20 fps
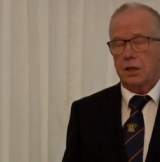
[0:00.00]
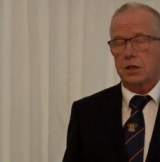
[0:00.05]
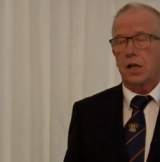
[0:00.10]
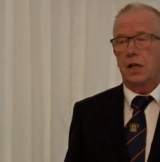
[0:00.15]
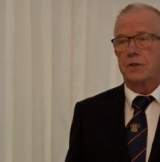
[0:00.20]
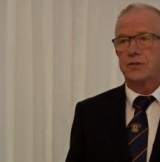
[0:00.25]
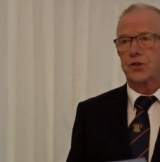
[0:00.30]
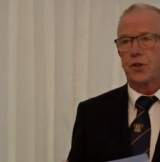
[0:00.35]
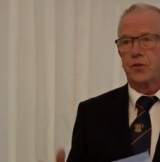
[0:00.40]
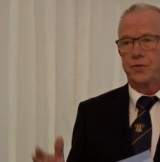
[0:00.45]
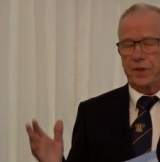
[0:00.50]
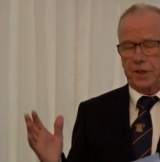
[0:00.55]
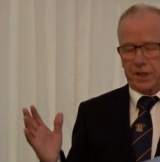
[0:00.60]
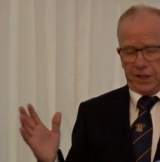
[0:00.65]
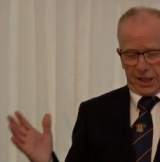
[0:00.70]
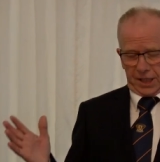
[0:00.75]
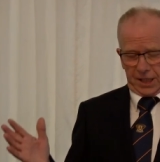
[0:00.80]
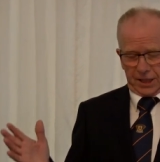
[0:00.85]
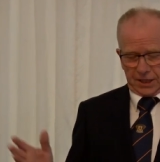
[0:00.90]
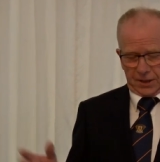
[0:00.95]
got stuff that
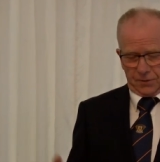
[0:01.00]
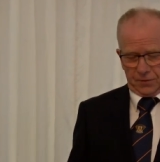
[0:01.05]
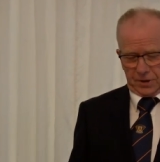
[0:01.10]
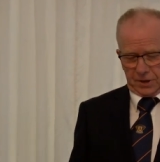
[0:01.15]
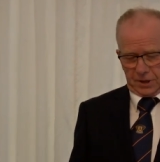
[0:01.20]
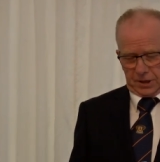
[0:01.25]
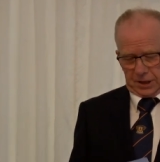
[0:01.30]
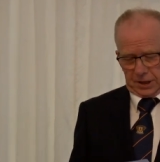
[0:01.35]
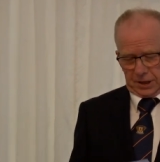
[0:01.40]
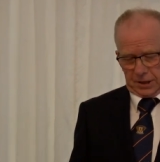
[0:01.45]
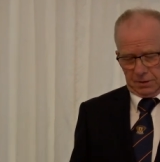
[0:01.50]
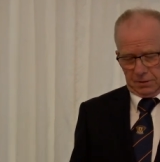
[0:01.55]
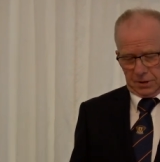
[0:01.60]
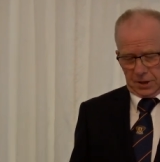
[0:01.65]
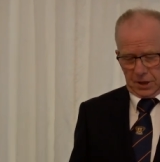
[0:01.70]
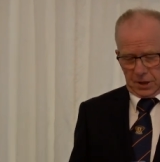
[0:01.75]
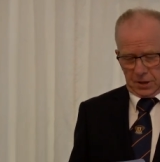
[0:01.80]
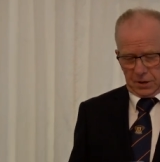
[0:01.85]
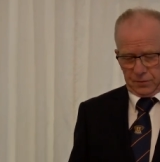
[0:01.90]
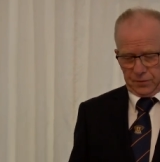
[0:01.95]
I had given to
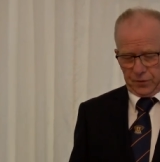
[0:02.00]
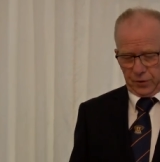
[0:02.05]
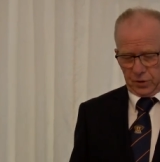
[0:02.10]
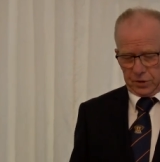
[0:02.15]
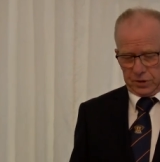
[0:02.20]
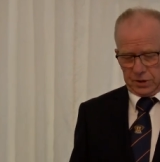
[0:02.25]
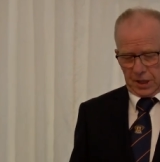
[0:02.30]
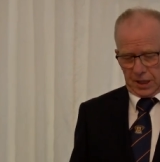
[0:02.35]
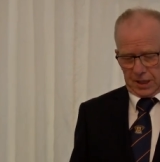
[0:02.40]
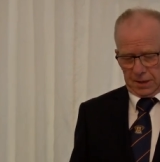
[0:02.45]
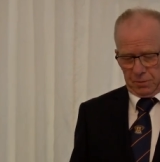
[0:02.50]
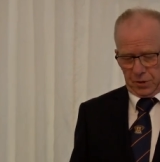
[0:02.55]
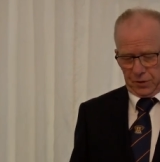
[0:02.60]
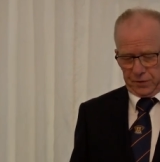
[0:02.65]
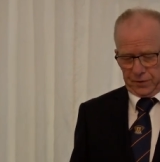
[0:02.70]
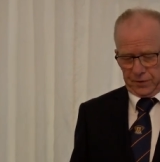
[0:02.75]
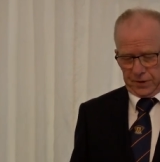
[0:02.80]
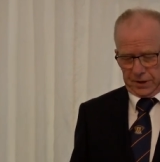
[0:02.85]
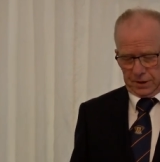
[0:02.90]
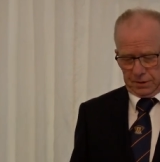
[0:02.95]
Fort Dana
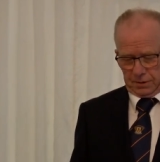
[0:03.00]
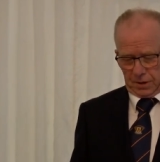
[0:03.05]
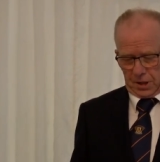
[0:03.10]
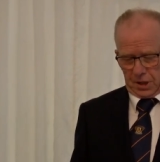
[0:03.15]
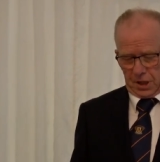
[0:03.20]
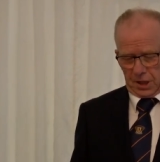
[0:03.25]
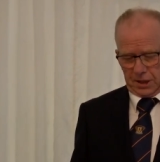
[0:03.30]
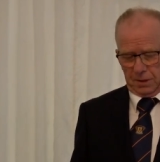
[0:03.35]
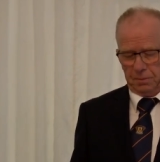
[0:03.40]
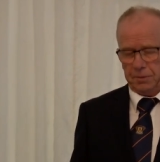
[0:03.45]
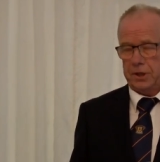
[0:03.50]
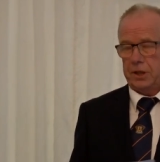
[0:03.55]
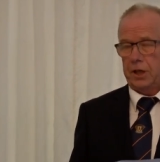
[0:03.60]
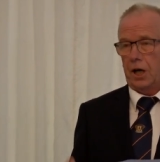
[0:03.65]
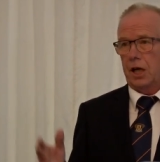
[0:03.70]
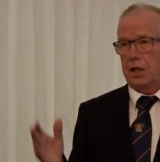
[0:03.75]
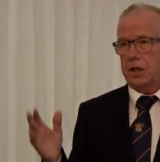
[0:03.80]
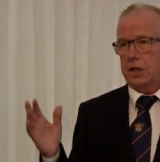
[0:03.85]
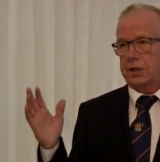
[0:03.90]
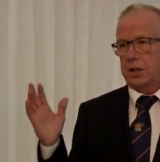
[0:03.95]
Murphy. All them. They
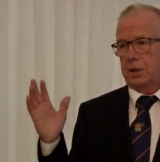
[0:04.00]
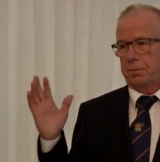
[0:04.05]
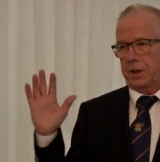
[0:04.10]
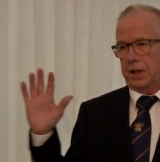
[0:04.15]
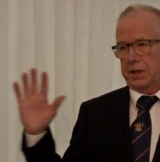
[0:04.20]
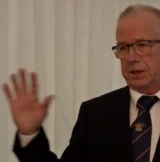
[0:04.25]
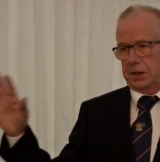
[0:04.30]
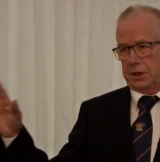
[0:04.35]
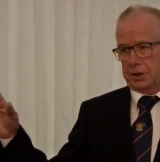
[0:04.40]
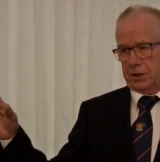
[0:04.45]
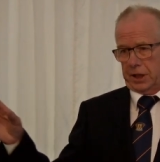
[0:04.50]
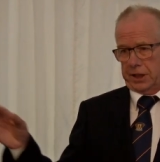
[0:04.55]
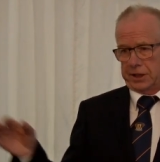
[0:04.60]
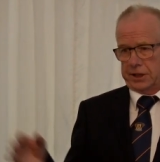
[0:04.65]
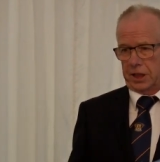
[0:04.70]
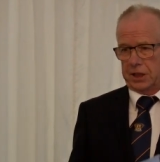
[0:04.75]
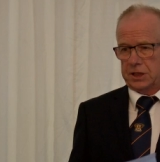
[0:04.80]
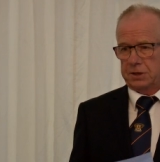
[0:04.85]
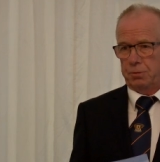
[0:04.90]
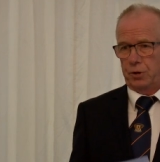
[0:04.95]
all got their prizes. Uh,
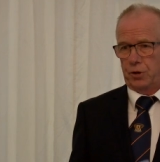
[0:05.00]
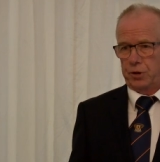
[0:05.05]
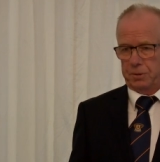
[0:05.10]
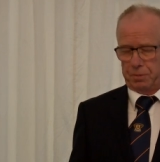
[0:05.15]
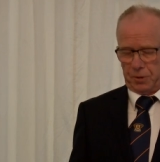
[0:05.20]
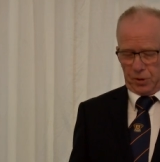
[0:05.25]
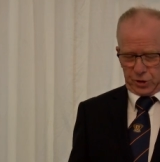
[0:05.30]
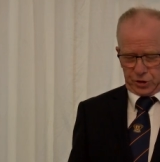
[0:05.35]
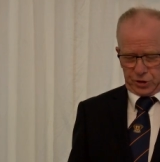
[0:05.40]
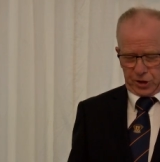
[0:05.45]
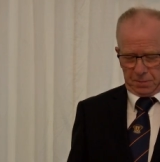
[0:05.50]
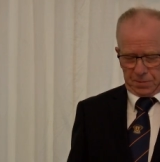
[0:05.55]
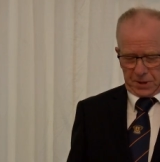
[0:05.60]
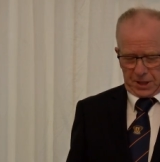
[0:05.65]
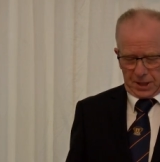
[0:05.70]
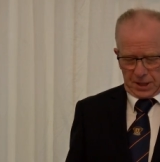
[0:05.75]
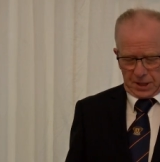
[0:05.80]
acknowledged on the pro shop.